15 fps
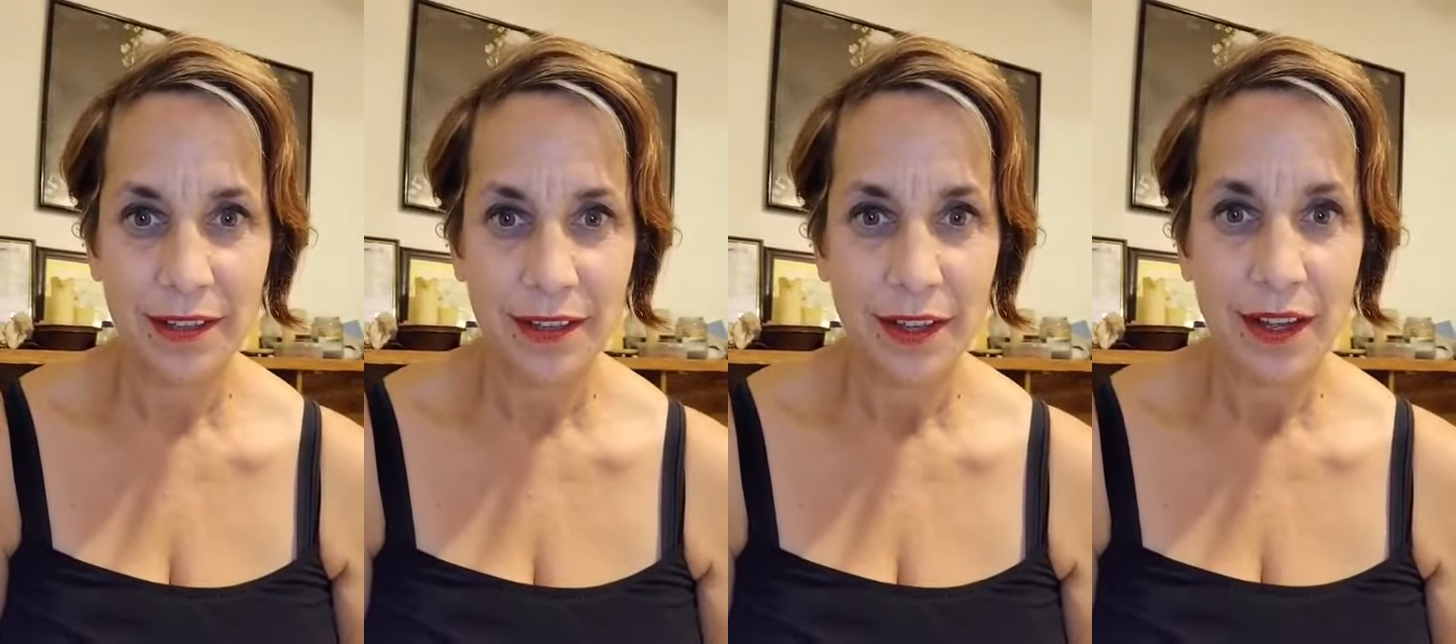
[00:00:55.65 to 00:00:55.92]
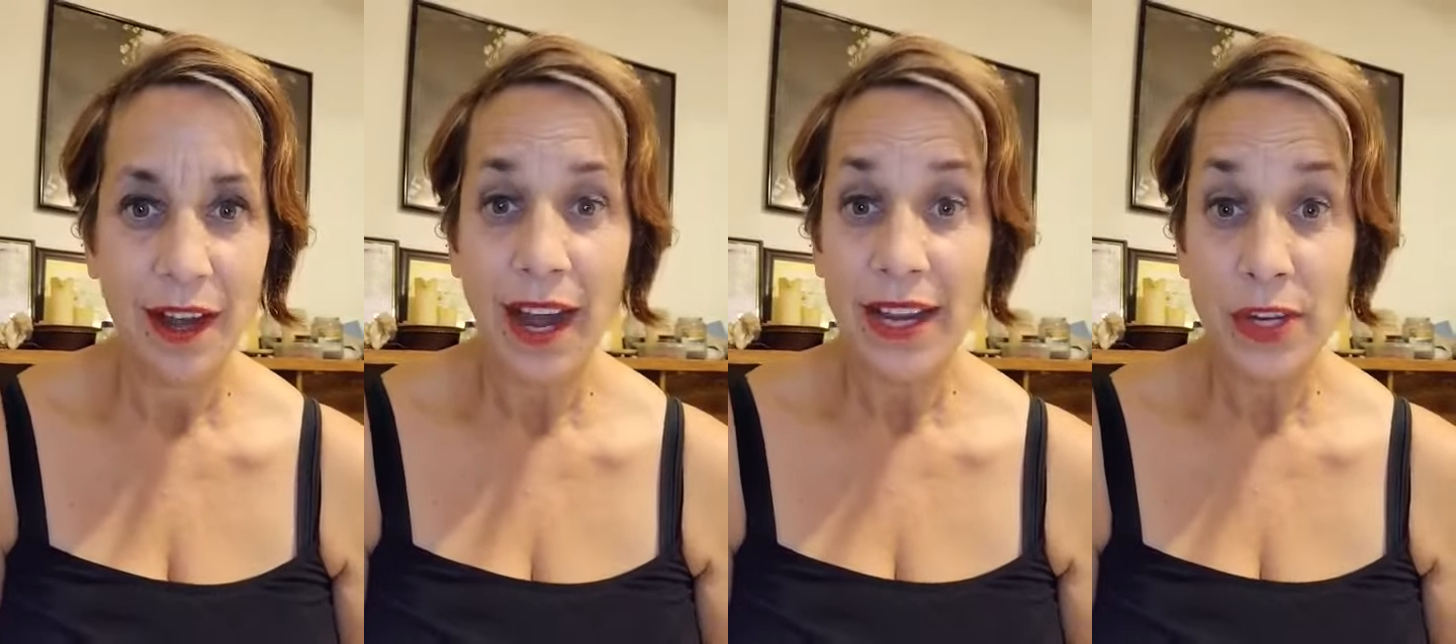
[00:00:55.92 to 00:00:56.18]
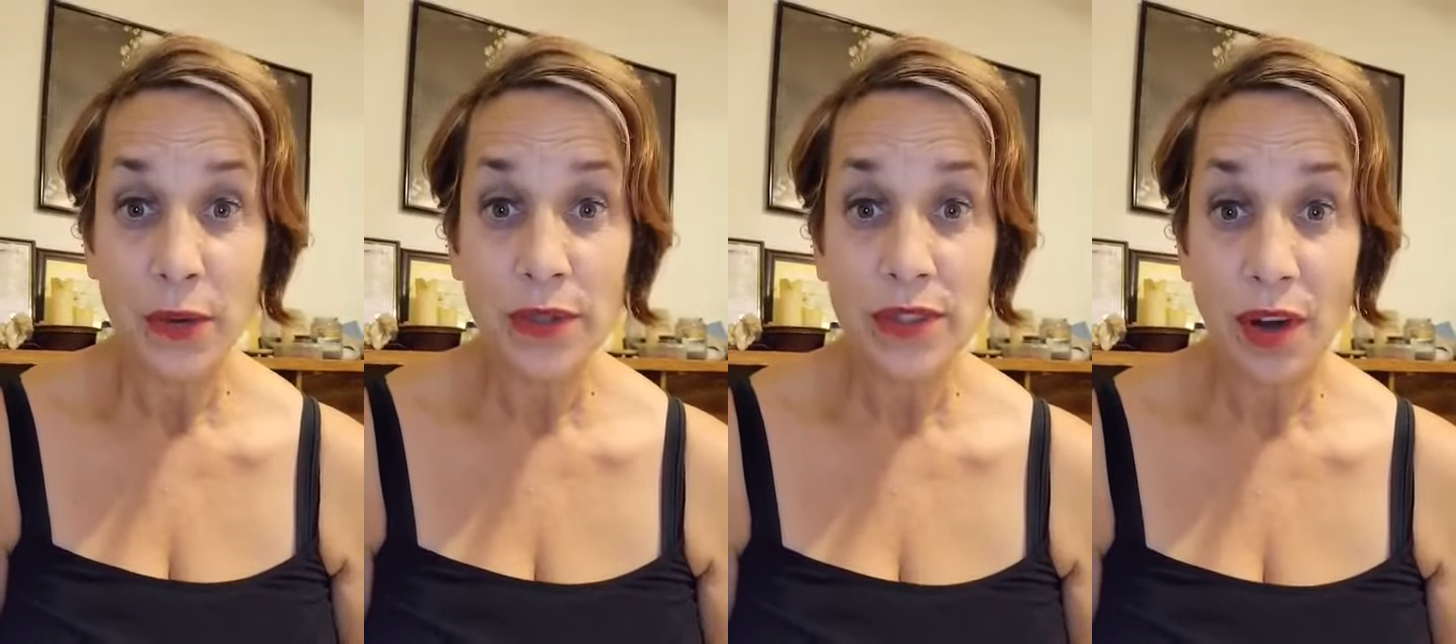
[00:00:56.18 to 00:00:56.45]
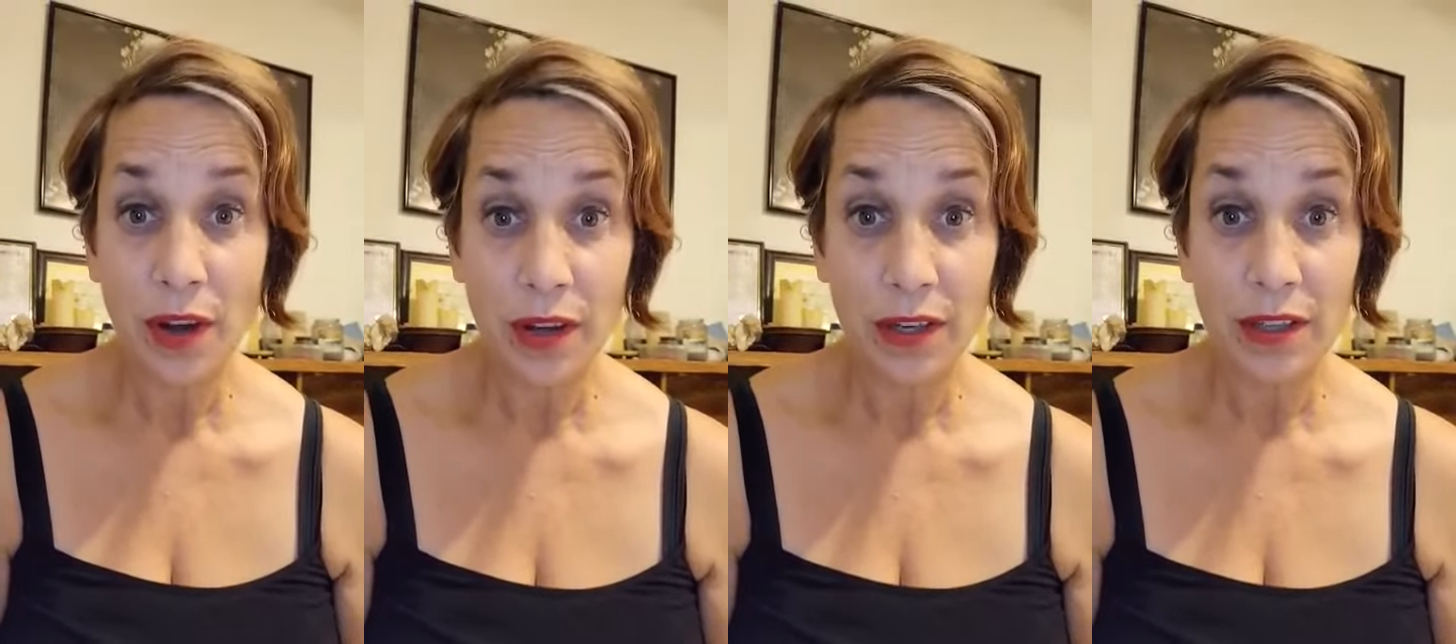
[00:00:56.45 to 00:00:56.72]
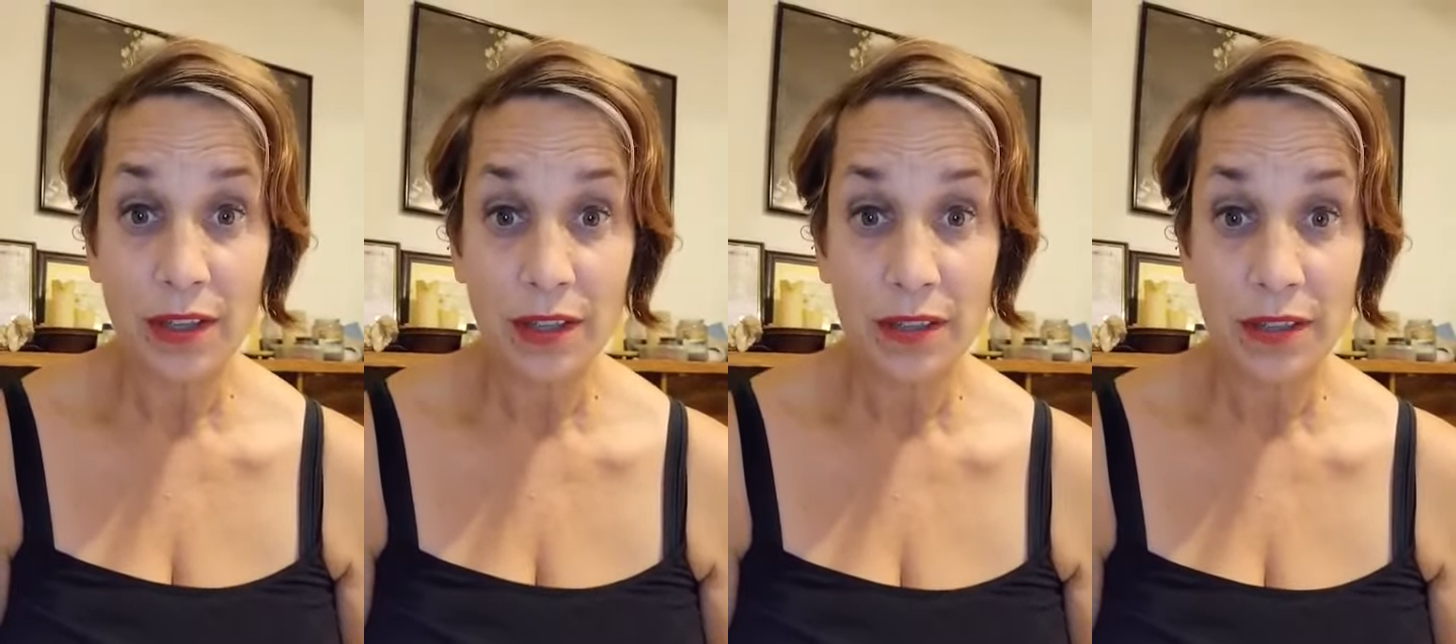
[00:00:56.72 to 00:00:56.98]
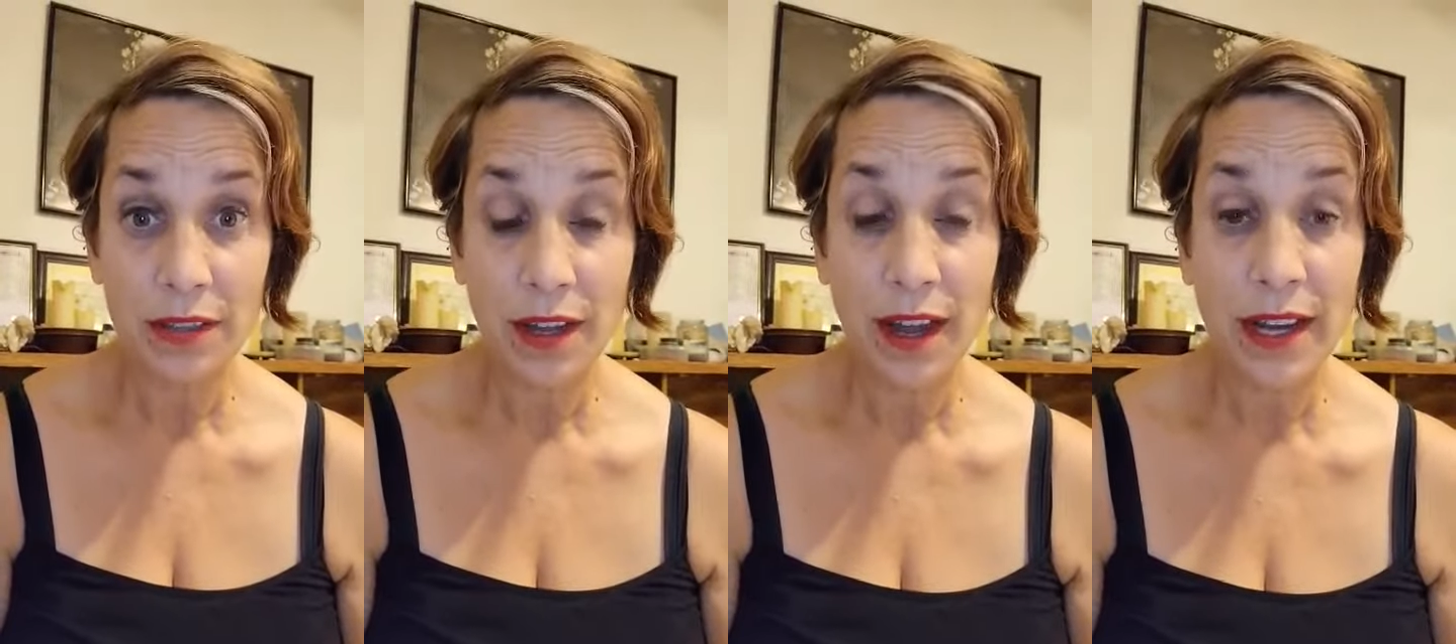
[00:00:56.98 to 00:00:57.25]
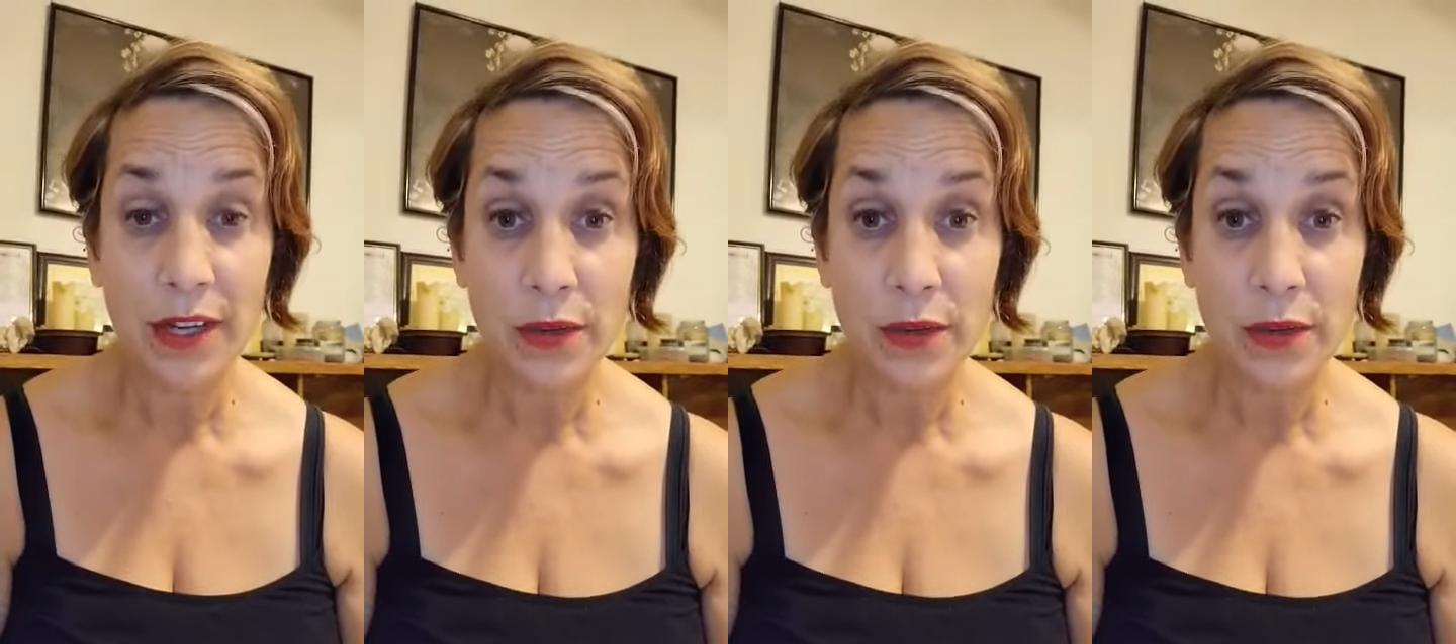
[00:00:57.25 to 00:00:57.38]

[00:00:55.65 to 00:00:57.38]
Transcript: I know it's hard. I know it's